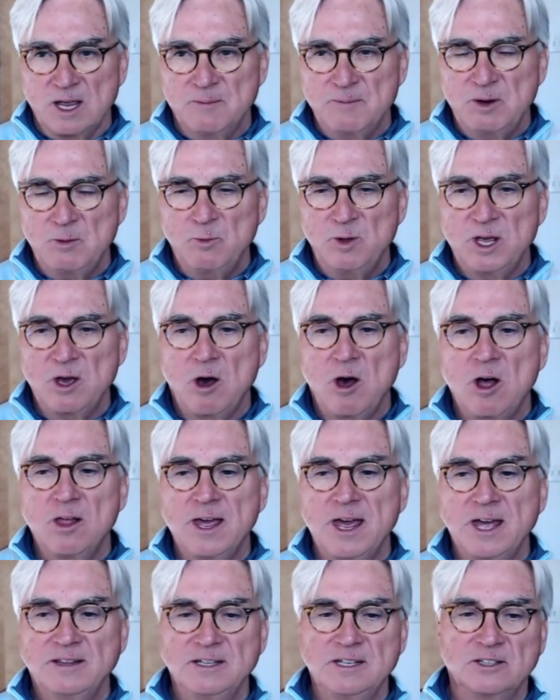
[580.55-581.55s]
I mean, we all
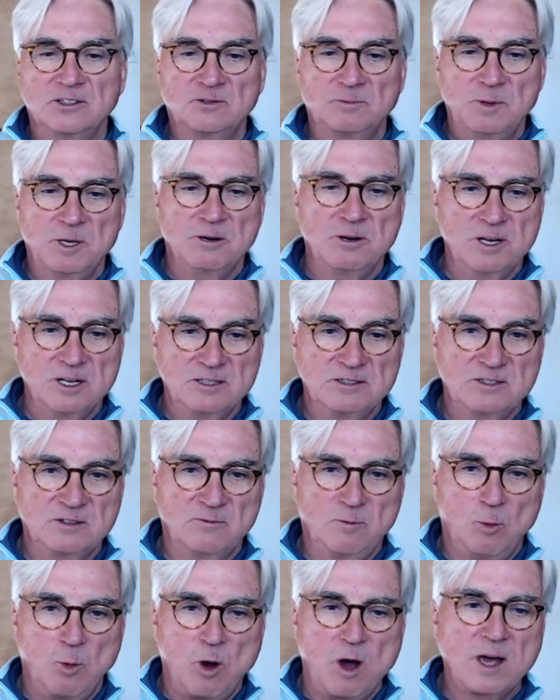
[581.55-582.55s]
had the experience
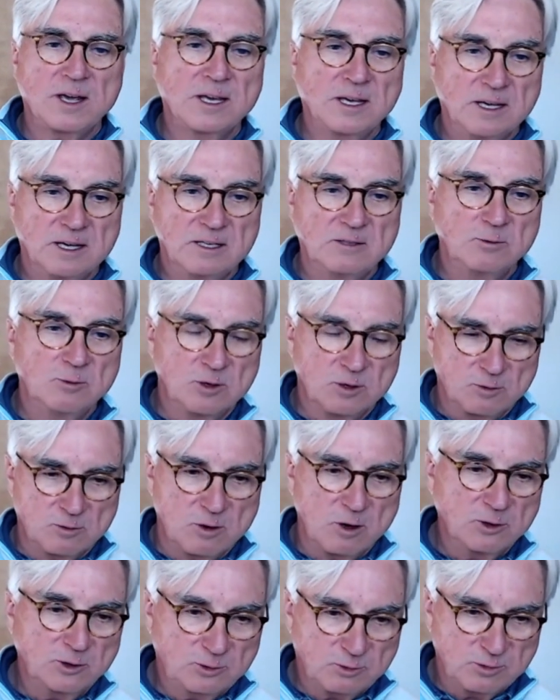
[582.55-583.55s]
of walking into a
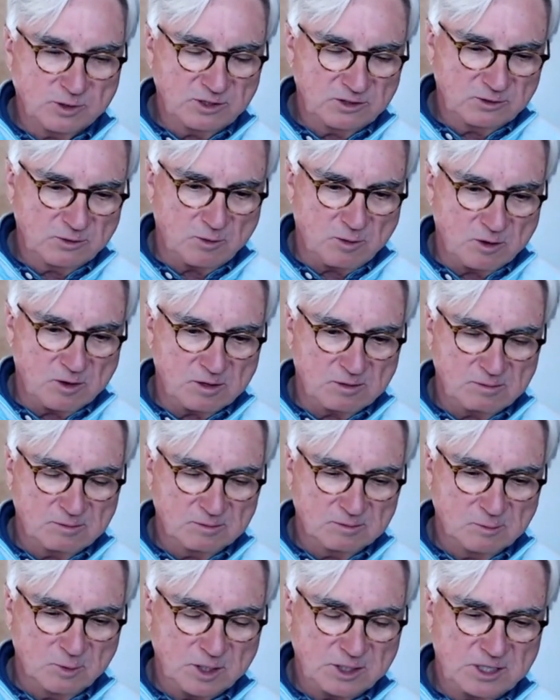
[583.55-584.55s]
grocery store,
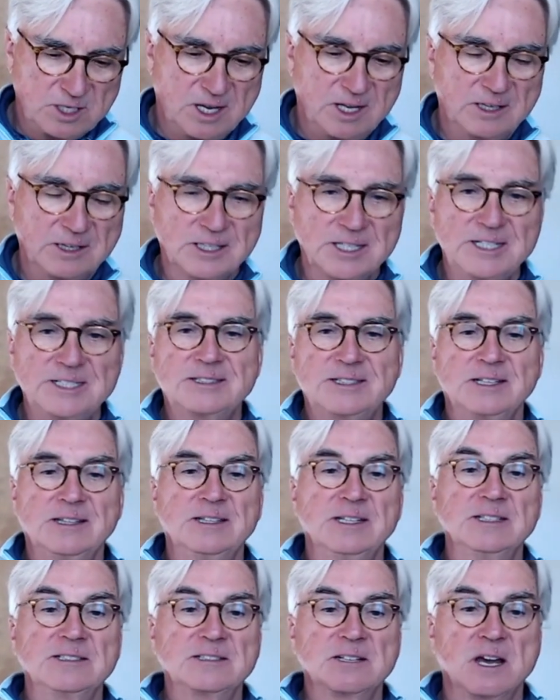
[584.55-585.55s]
which at least in
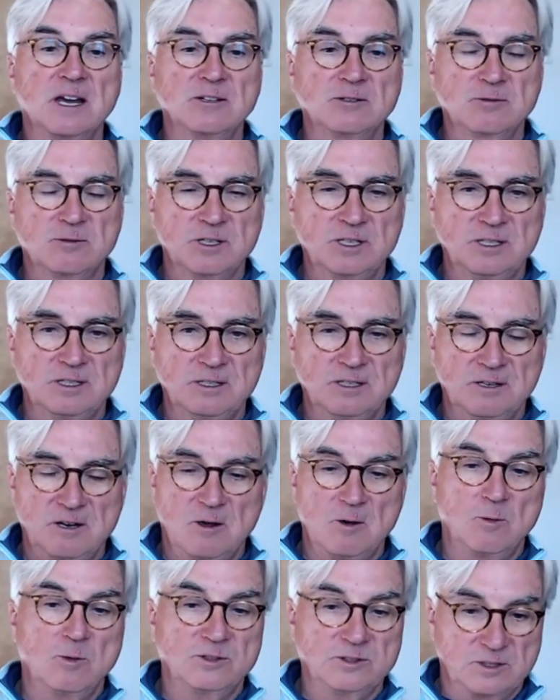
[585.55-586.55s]
this country, you
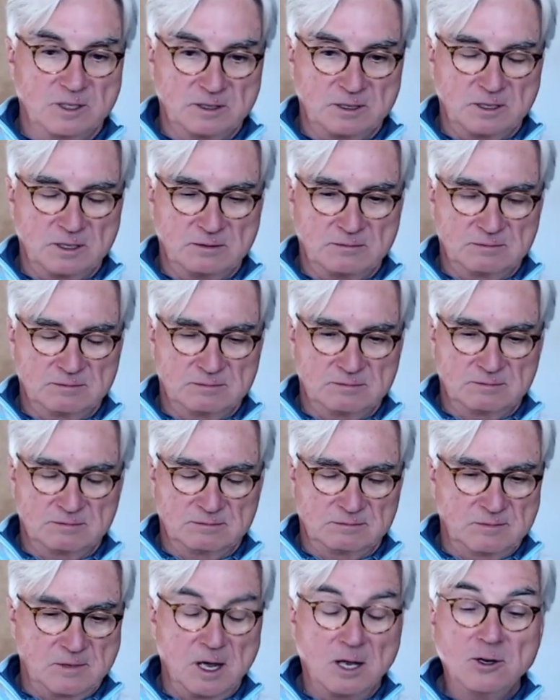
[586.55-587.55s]
know, was a
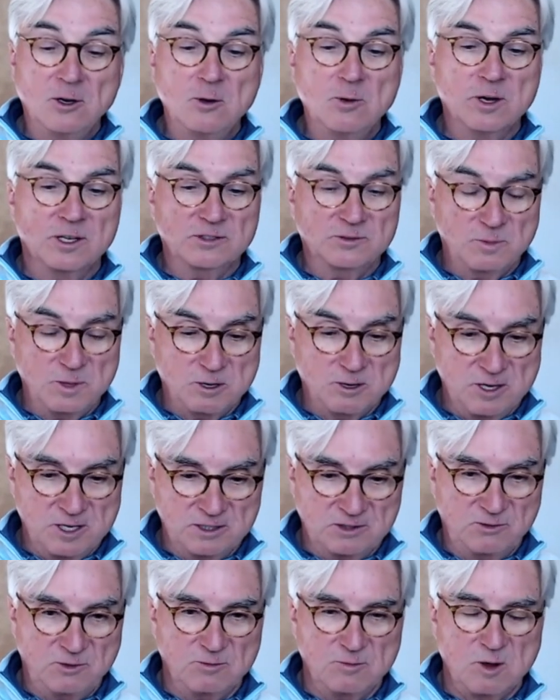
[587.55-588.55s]
a new
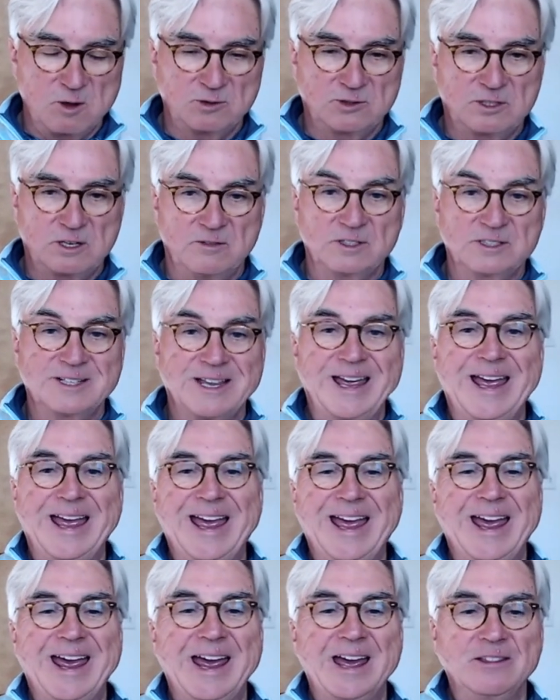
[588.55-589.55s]
experience for most of us,
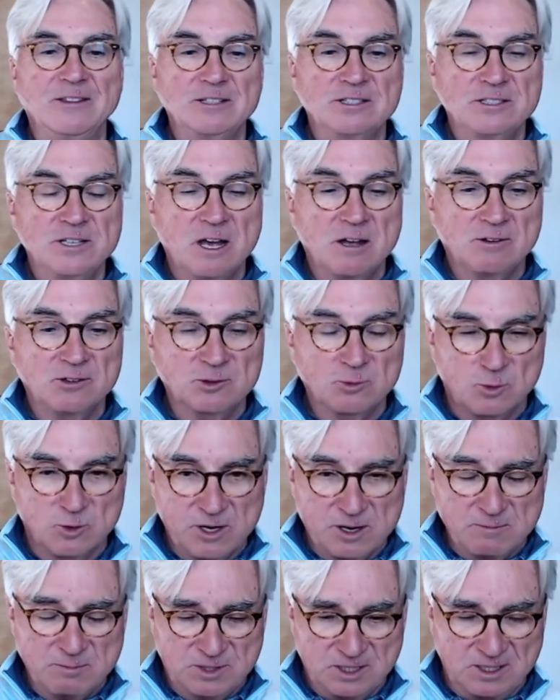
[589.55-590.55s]
and the shelves were
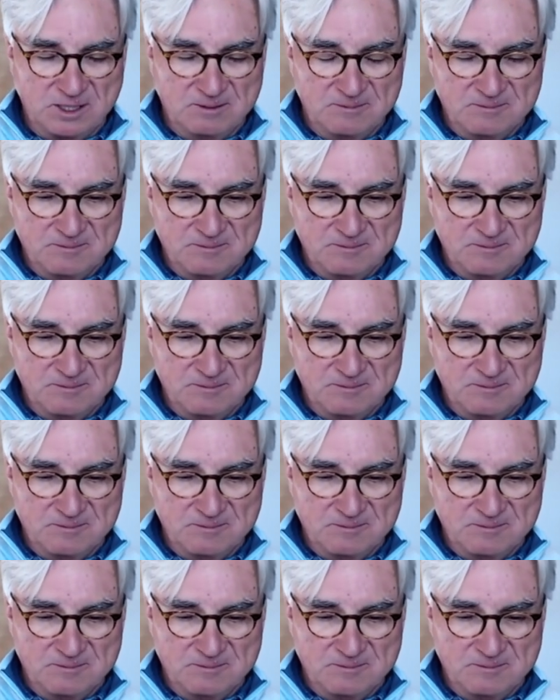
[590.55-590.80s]
empty.